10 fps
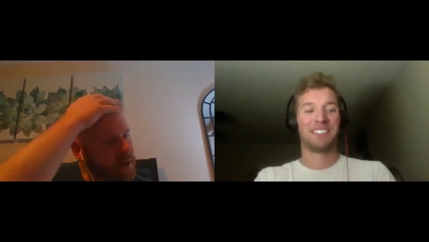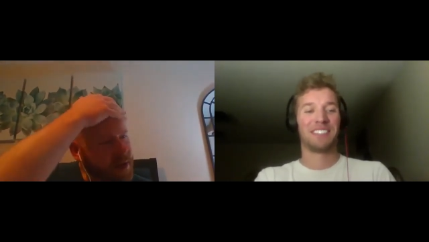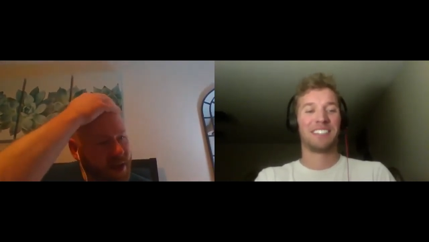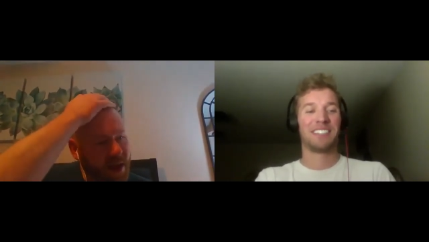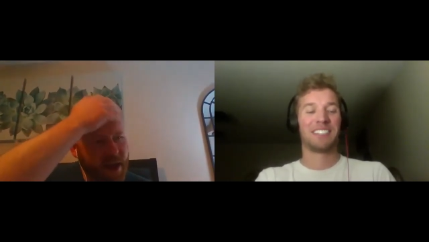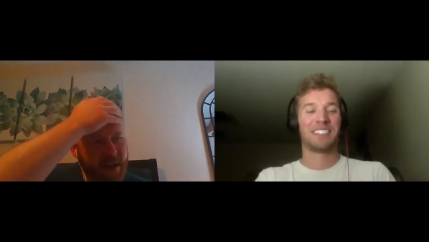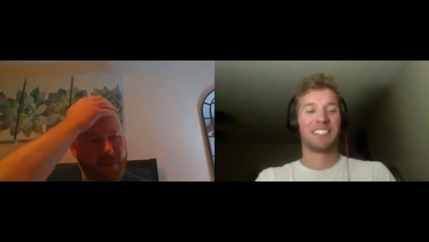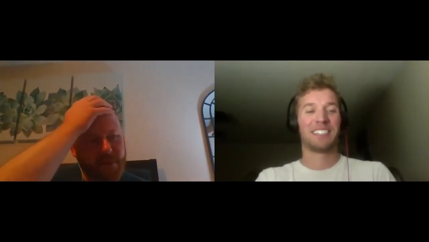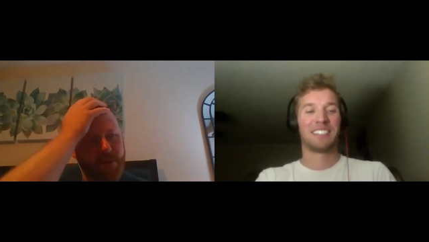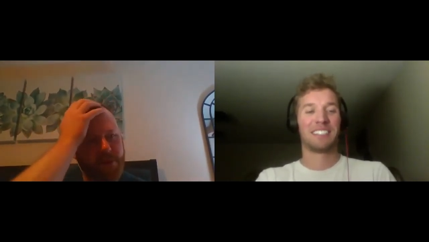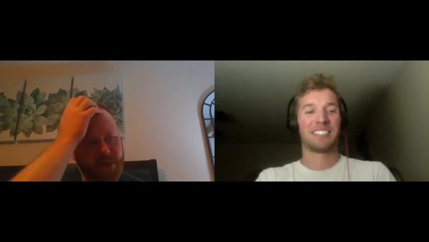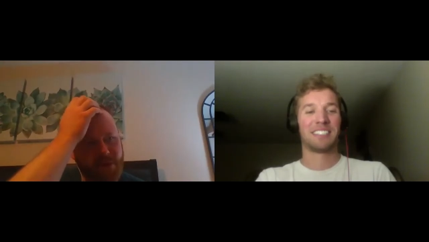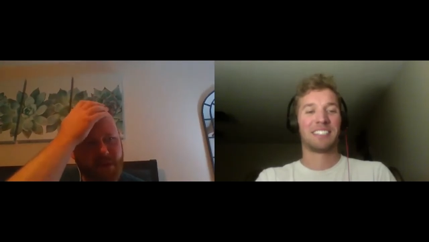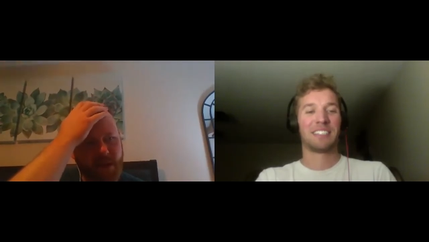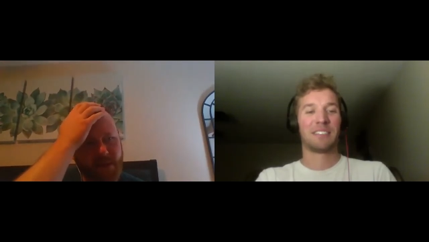Speaker 1: like that kind of
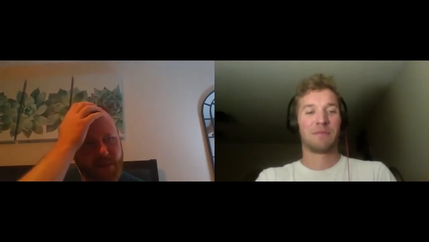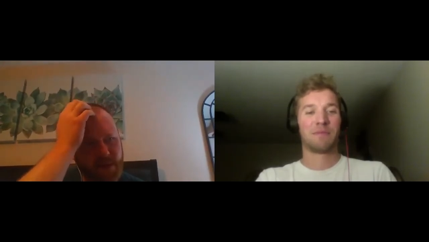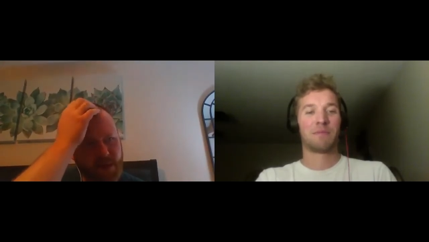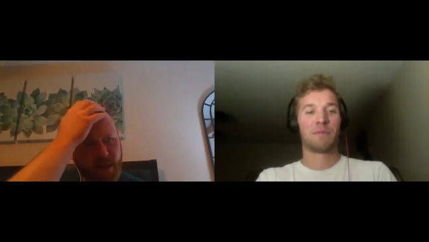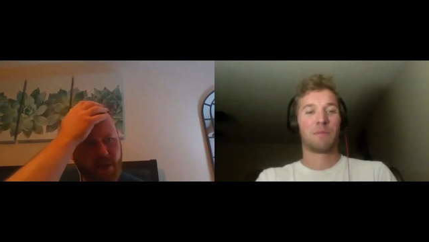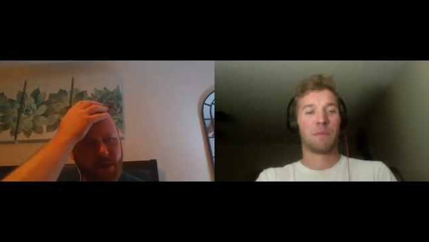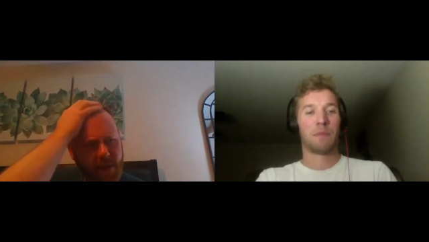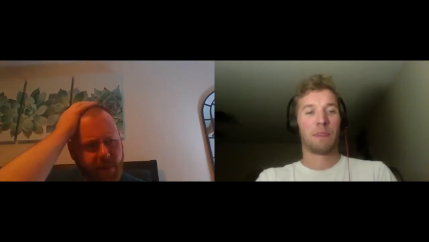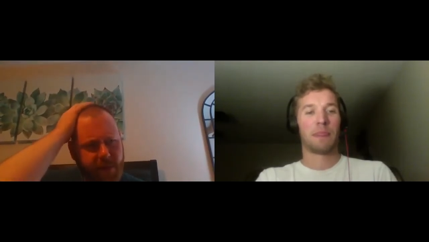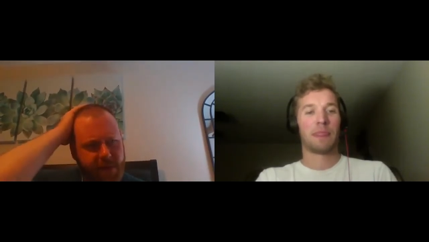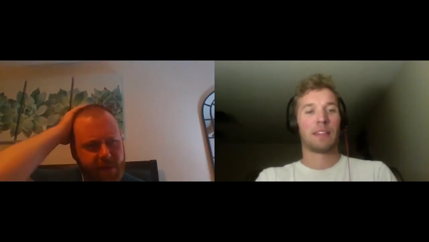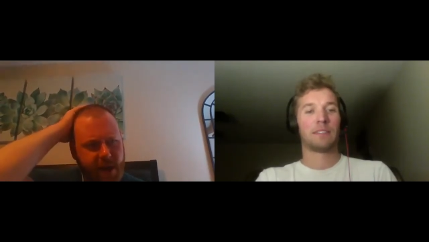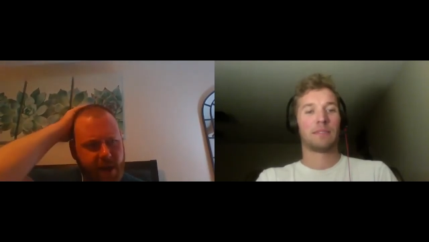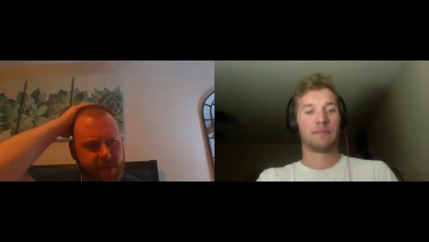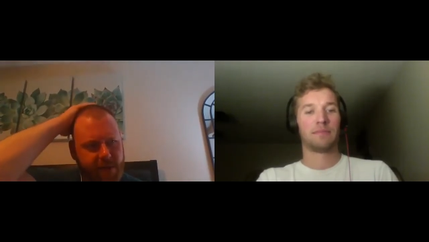frivolous stuff and you know and some of it's
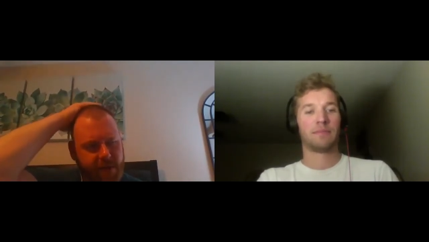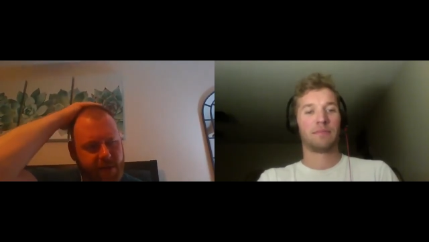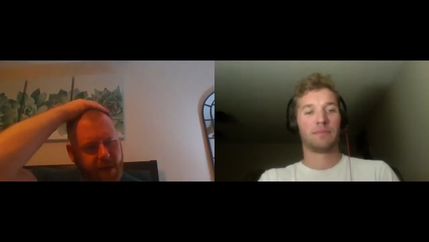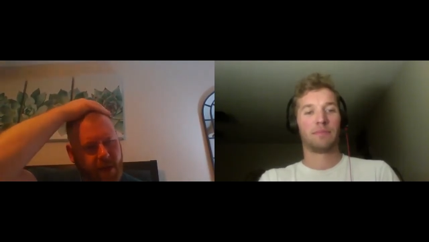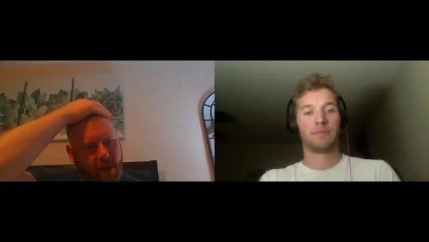not just